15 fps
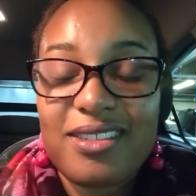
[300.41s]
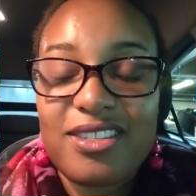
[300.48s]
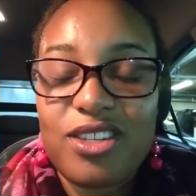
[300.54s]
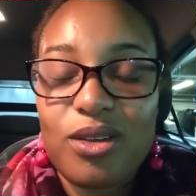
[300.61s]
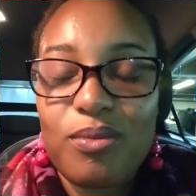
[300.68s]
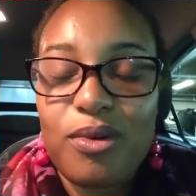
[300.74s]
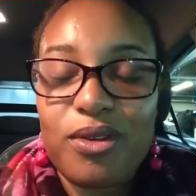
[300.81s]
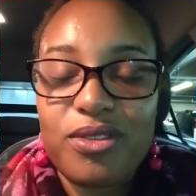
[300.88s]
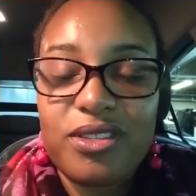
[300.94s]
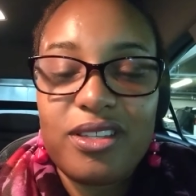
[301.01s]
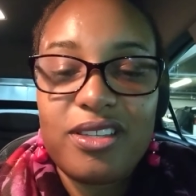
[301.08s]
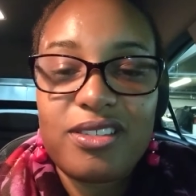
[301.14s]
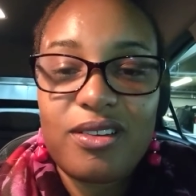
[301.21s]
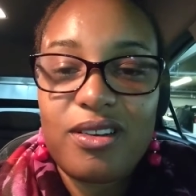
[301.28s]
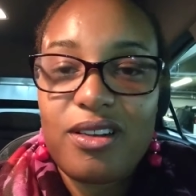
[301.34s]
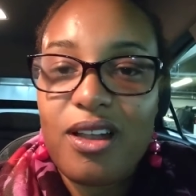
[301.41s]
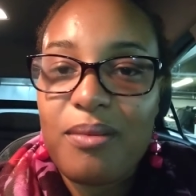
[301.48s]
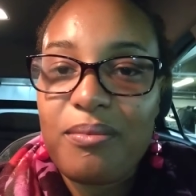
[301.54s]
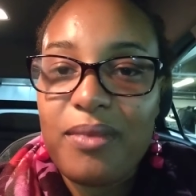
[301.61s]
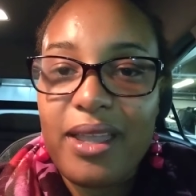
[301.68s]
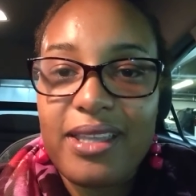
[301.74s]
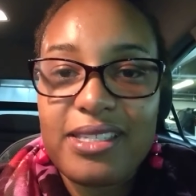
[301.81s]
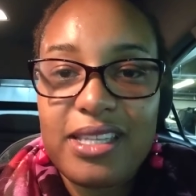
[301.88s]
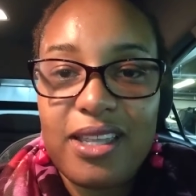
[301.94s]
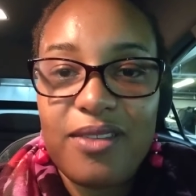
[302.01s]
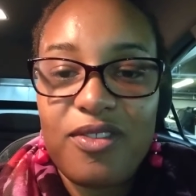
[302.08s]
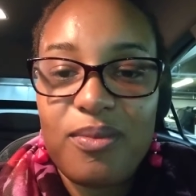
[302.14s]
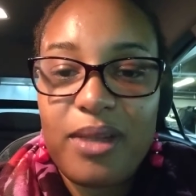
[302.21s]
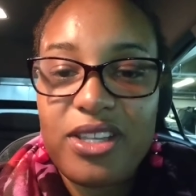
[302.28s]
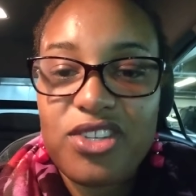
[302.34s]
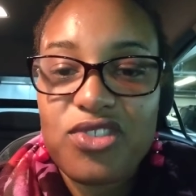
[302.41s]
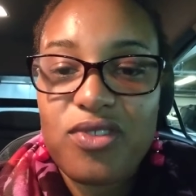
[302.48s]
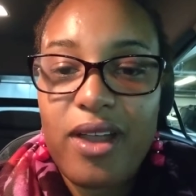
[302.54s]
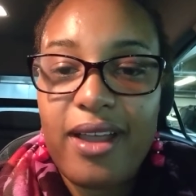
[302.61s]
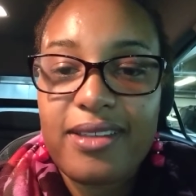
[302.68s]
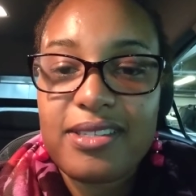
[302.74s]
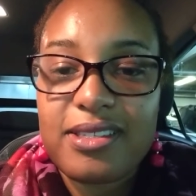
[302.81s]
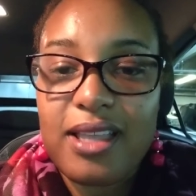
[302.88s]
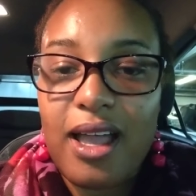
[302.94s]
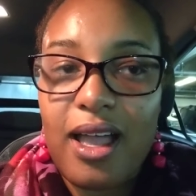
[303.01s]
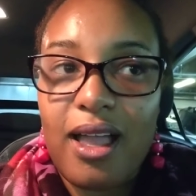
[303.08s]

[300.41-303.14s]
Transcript: So both of these are amazing for my stress.